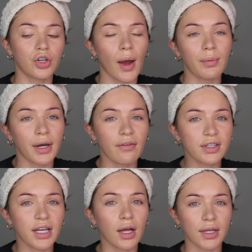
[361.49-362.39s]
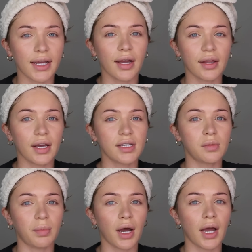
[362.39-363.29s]
So I would never tell Leah
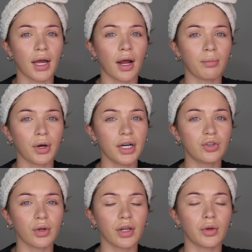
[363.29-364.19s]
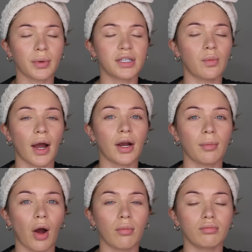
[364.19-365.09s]
this, but I'm pretty sure that the reason why
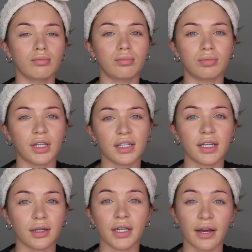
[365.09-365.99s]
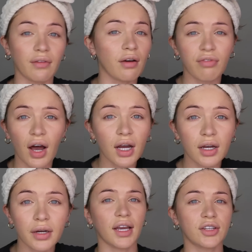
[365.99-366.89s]
her mom doesn't give a
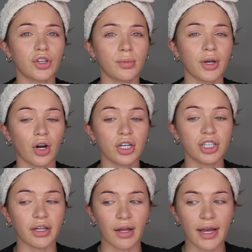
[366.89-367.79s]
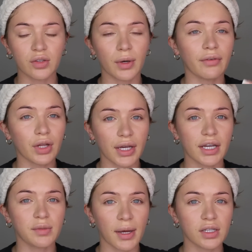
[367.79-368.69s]
fuck, and to be honest, she likes whenever
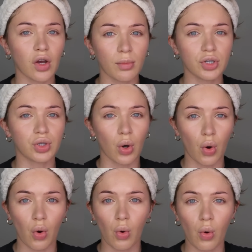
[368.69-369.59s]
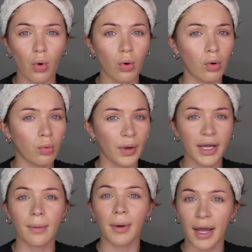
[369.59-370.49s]
Leah spends almost the whole
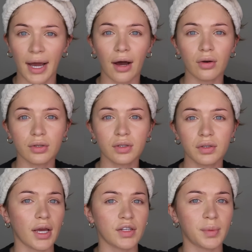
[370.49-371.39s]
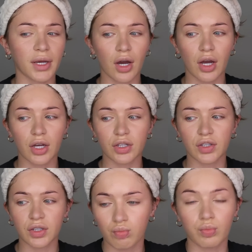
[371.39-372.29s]
week at my house, is
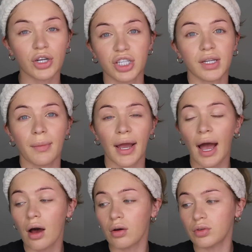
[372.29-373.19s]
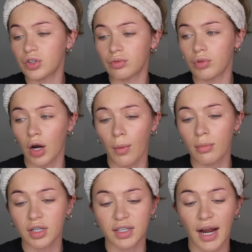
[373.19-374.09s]
because when she's at my house, her
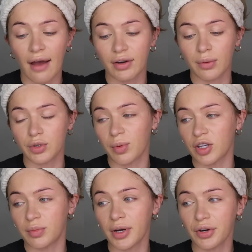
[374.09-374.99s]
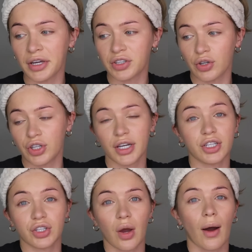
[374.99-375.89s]
mom doesn't have any responsibilities, so she can
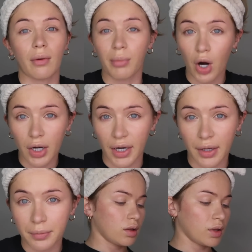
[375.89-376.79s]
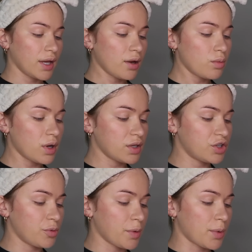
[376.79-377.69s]
just go out and party. Leah was
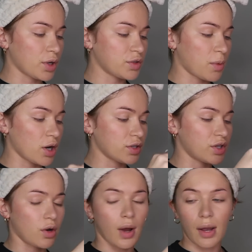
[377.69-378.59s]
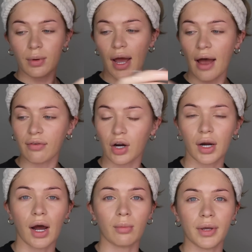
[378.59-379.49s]
super book smart, so I would have her
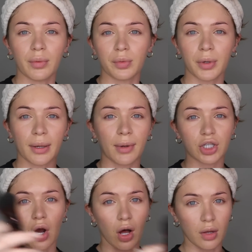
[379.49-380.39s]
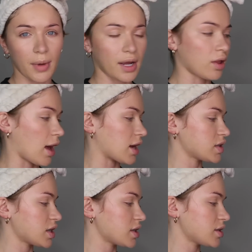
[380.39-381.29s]
help me with pretty much all of my
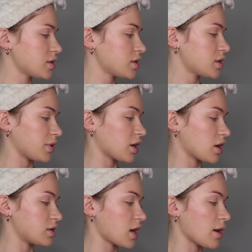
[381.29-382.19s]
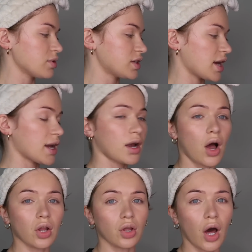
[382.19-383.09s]
classes, because I was taking
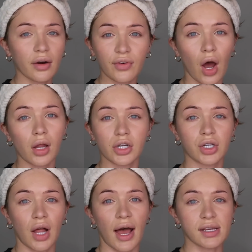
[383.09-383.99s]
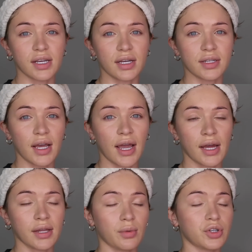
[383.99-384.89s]
a lot of college classes
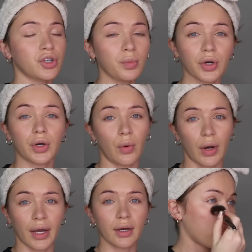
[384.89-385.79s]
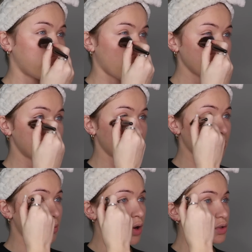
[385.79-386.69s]
and they were super annoying. But I would say
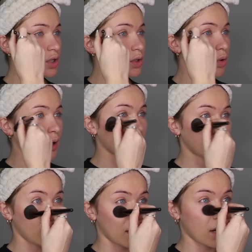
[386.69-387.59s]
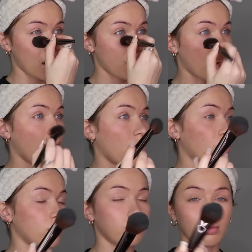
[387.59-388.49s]
the most annoying thing
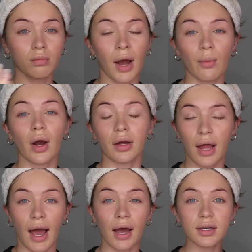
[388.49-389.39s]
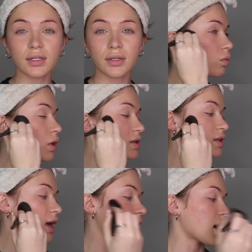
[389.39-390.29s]
about my one class
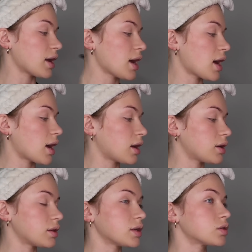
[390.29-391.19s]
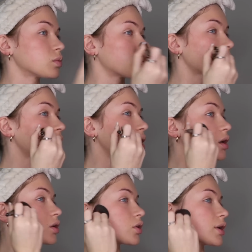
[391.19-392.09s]
was that I had this
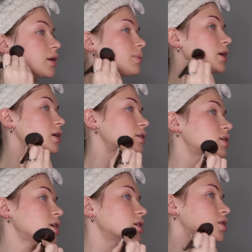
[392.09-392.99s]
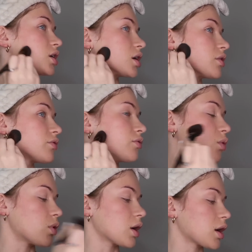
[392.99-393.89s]
really creepy teacher
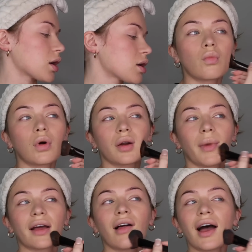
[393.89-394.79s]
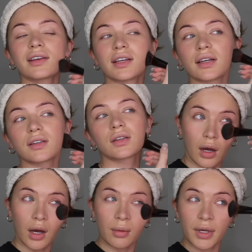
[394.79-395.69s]
for one of my classes.
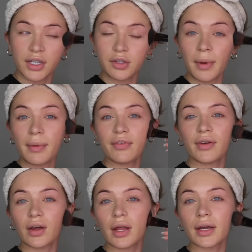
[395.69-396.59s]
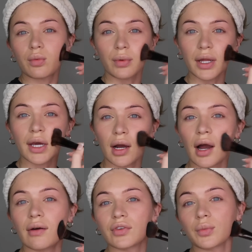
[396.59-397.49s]
He just made me feel like really
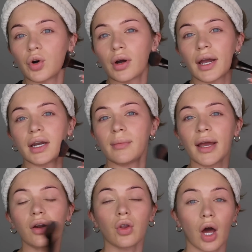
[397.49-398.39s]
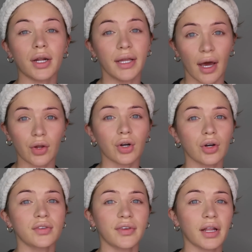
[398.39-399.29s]
uncomfortable, and he made a lot of the other
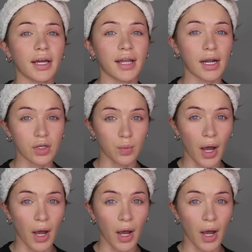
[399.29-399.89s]
girls feel like that as